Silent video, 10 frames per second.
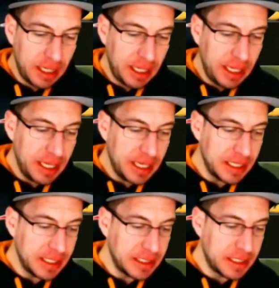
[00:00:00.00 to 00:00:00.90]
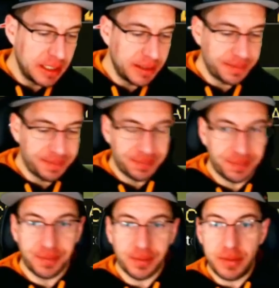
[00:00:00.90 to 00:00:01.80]
And
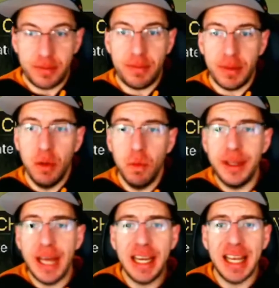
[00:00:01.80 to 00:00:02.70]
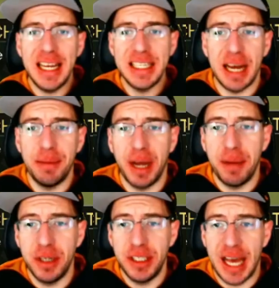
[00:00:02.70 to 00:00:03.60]
with that, guys, I'm
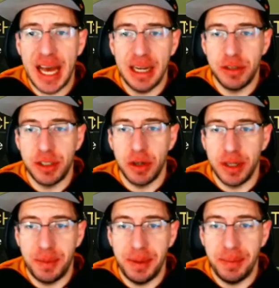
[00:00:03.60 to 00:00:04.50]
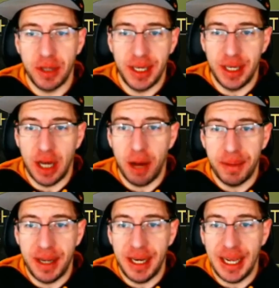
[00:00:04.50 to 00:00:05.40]
going to head out so other people can
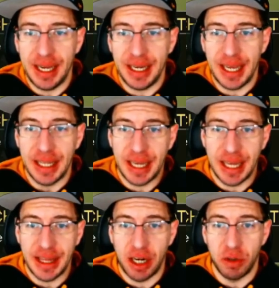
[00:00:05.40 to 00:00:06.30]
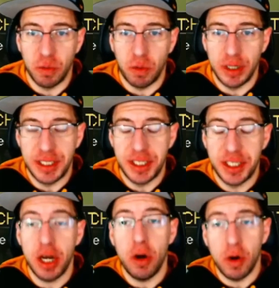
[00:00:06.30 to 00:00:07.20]
hop in and get their rewards.
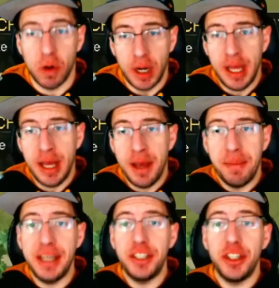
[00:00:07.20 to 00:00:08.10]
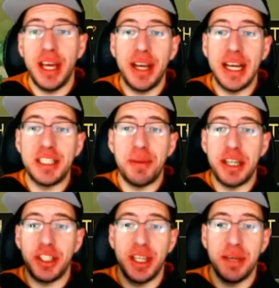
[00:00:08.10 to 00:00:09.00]
So make sure that you guys
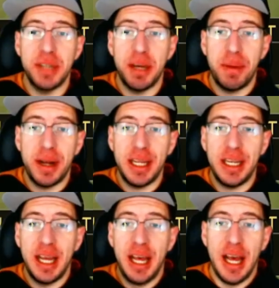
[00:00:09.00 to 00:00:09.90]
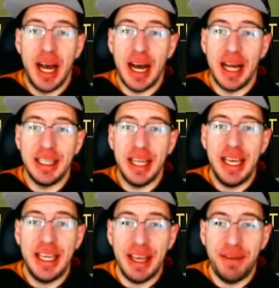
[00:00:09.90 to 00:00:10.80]
smash the thumbs up button.
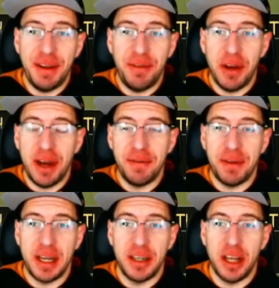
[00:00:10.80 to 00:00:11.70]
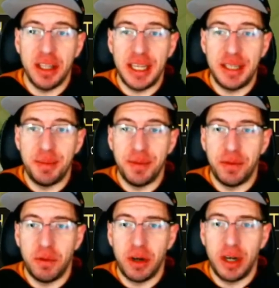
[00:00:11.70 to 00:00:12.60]
Like if you have not liked
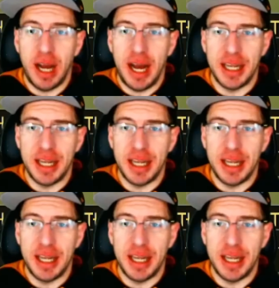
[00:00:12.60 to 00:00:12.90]
before.